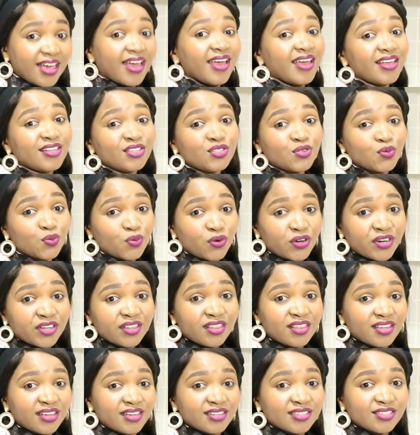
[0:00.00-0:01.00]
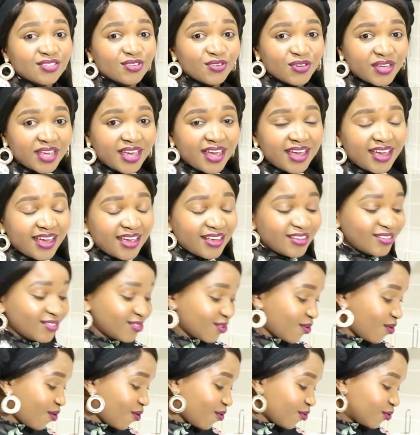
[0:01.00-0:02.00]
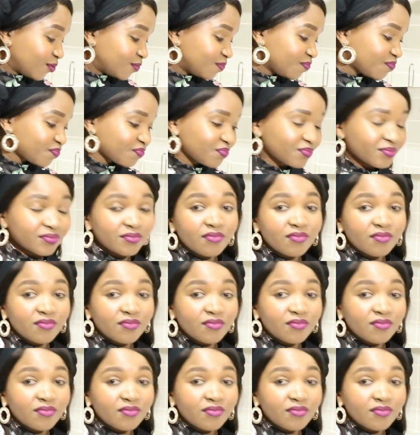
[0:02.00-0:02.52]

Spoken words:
it's worth it. Okay, so